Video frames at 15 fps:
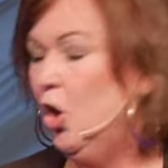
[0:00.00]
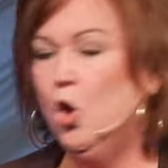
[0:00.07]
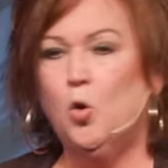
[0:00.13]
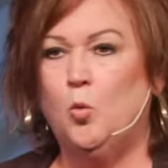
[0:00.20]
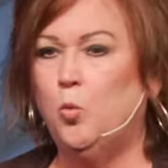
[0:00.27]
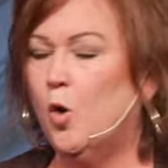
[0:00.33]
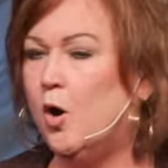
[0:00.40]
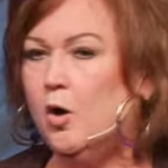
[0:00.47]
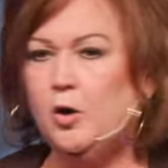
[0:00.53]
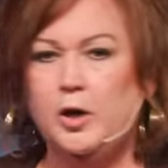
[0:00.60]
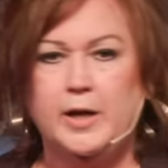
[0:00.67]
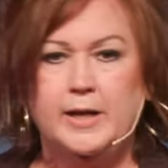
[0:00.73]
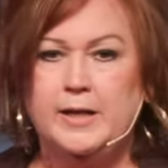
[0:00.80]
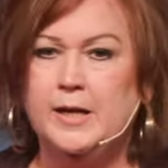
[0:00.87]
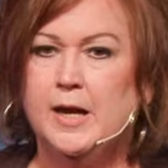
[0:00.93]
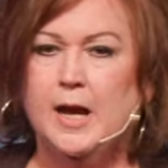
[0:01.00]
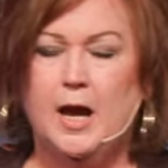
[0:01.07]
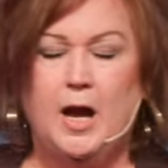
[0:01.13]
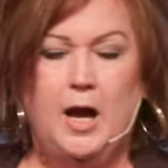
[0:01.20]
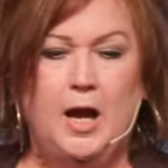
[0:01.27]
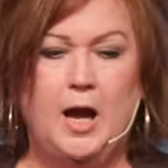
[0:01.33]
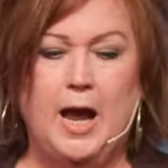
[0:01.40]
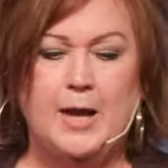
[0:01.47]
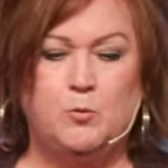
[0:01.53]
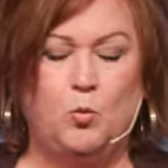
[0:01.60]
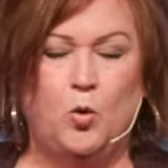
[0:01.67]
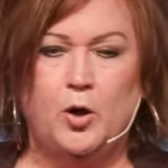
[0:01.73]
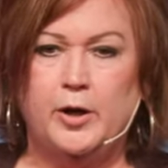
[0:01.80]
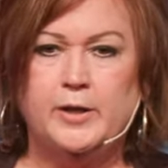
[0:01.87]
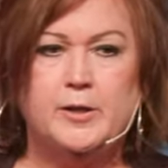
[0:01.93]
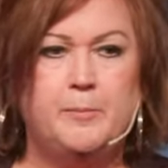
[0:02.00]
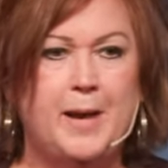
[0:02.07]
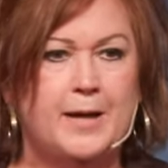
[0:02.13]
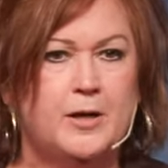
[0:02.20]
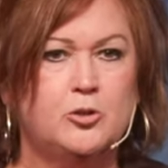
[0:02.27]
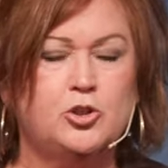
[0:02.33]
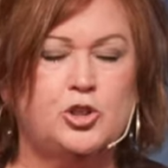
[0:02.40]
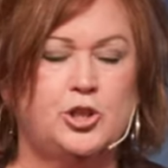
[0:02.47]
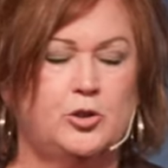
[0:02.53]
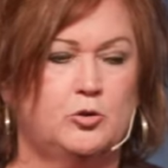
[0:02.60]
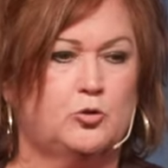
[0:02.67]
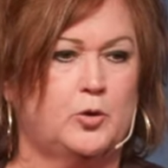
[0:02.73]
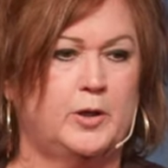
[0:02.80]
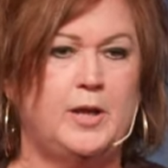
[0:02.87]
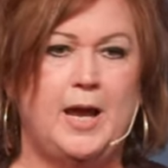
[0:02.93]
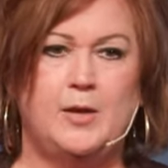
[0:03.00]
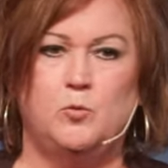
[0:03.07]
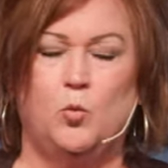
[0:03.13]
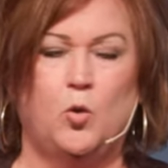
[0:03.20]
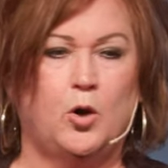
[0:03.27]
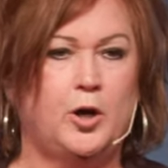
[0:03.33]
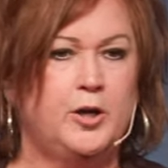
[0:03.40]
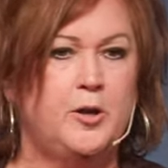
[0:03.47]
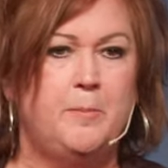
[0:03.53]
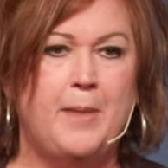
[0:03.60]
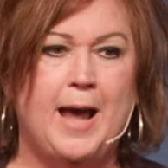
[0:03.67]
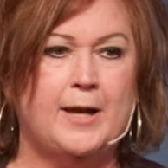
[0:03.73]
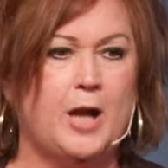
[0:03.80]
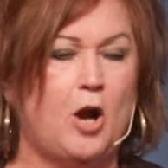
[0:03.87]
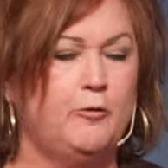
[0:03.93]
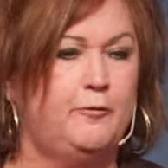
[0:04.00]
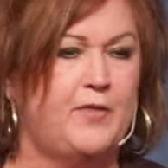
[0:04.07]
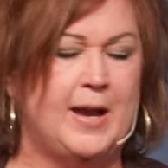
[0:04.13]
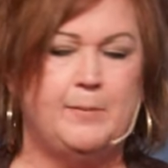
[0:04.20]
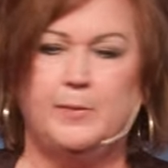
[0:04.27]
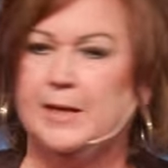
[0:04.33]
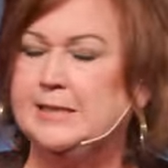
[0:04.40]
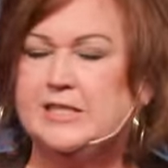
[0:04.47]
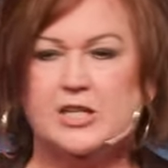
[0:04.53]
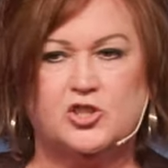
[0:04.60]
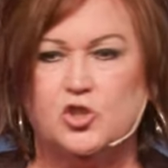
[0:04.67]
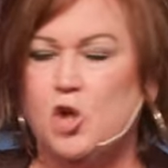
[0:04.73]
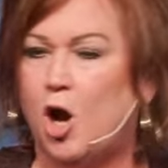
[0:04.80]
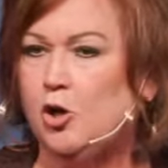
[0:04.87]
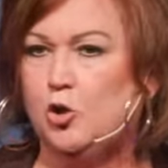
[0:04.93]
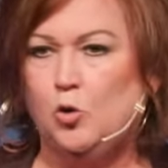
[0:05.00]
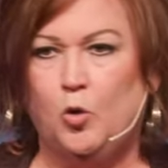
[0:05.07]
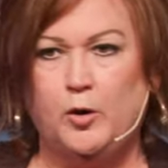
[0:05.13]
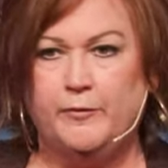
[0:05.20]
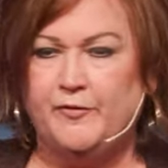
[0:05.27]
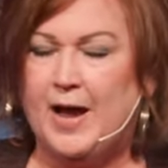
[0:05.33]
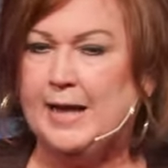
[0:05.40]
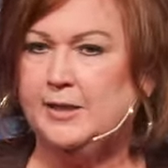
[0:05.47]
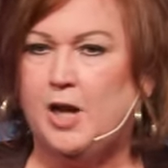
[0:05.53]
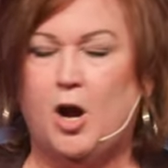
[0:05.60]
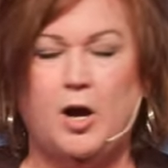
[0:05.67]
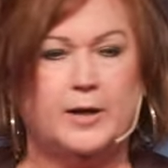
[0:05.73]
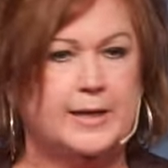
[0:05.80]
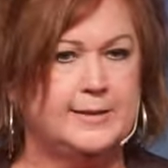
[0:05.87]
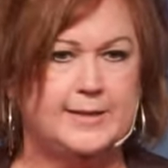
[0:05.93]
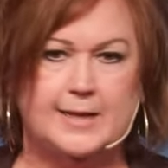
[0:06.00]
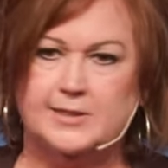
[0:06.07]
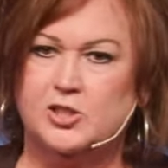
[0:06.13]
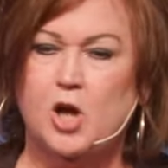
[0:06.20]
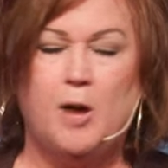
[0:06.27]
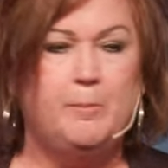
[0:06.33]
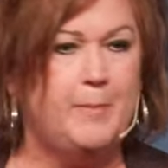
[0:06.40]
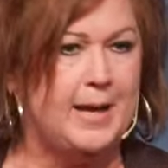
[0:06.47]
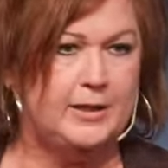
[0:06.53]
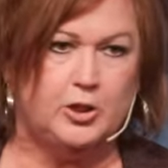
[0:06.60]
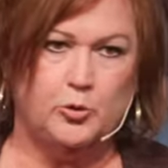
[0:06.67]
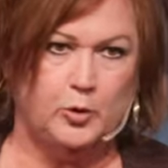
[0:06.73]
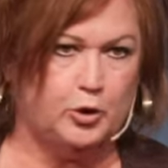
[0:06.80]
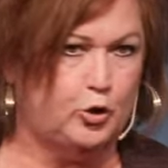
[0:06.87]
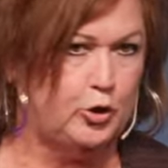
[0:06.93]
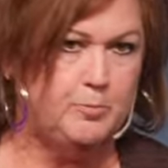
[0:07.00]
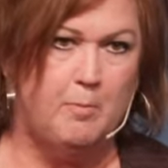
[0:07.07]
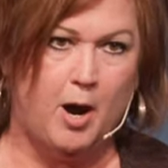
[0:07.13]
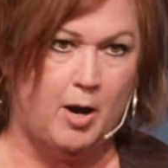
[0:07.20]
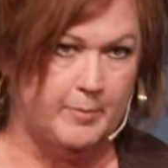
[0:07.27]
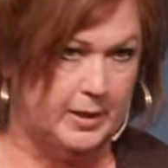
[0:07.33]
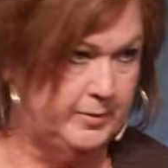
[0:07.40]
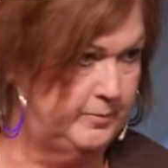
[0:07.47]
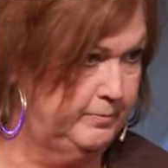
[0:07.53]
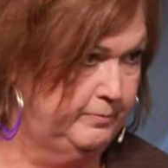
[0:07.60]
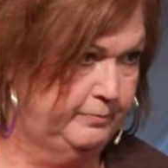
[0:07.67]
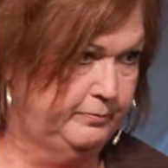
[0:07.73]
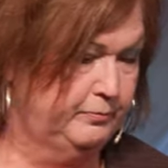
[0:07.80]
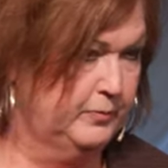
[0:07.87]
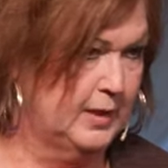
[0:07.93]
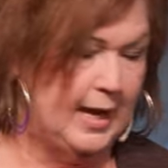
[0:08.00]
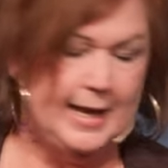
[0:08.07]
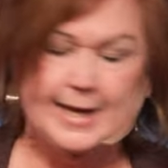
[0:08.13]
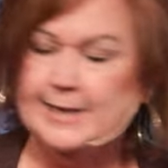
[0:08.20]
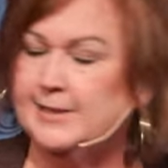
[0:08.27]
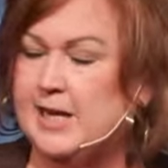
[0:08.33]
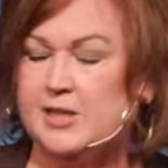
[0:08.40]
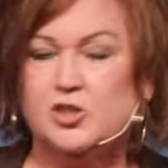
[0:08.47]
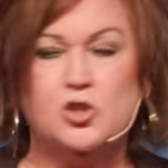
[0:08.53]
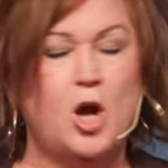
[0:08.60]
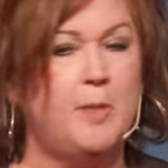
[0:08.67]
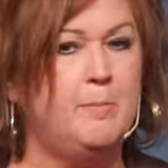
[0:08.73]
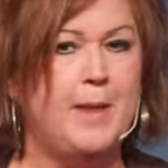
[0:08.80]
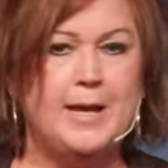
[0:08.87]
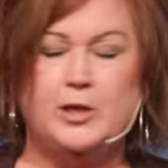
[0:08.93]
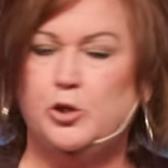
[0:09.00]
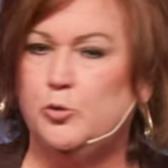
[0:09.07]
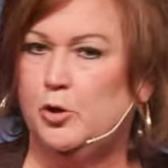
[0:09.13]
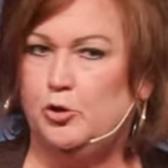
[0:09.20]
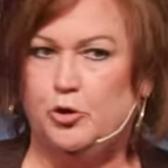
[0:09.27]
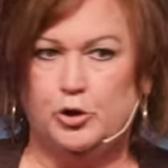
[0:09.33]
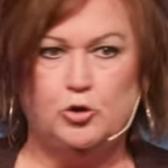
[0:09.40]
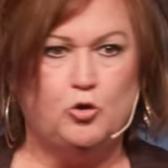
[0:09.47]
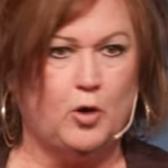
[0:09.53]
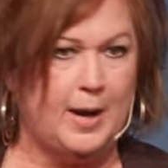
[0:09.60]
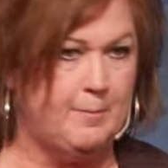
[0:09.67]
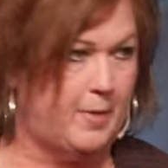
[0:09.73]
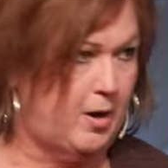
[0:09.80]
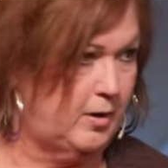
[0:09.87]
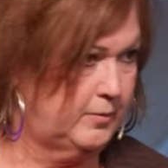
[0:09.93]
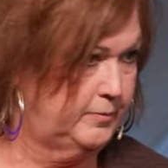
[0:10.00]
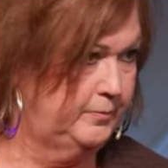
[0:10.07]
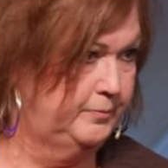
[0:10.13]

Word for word: Yes. Worry uh, and worrying about our children and worrying about our family does not glorify God and does not make you a good mama. Right. And it does not make you a good grandma. Right.